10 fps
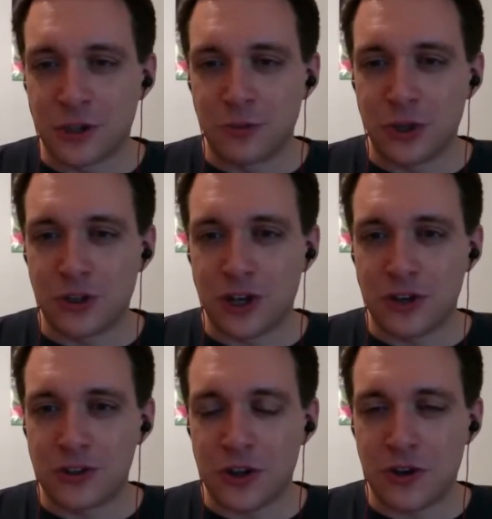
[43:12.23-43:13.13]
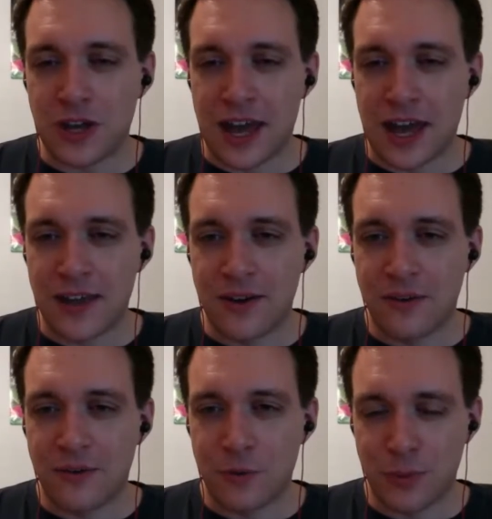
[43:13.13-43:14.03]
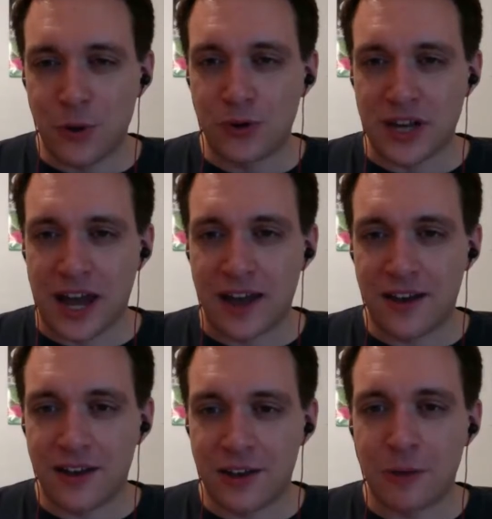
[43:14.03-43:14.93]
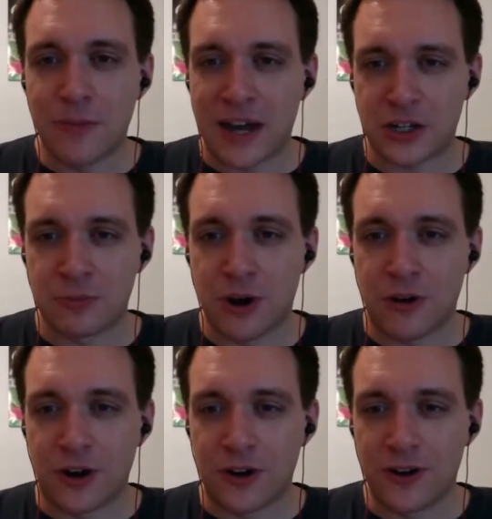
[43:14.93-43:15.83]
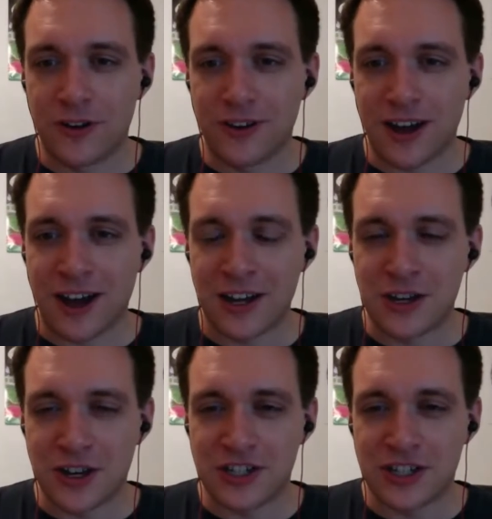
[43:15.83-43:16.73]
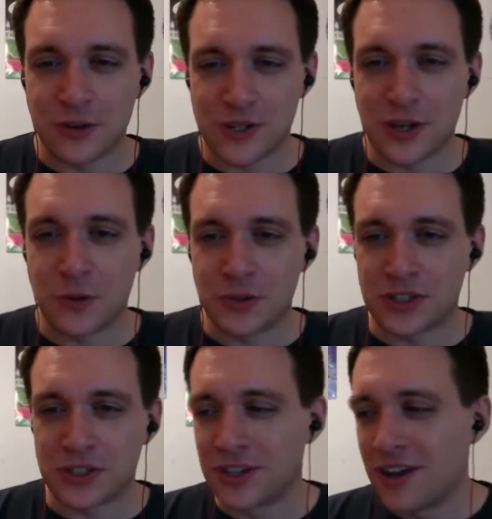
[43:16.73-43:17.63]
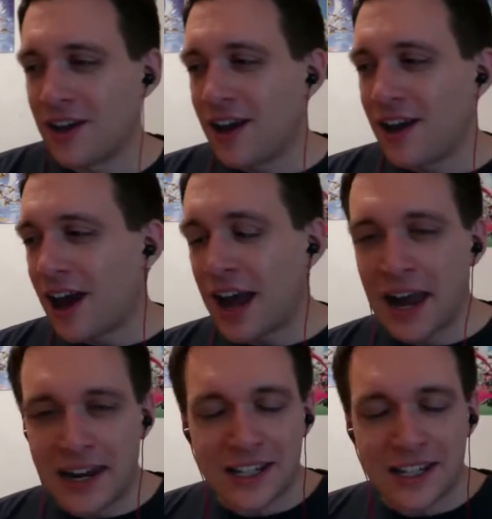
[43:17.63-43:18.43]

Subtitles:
and then Tom Nook goes, okay, we'll build that. Come back tomorrow, and you can see the results.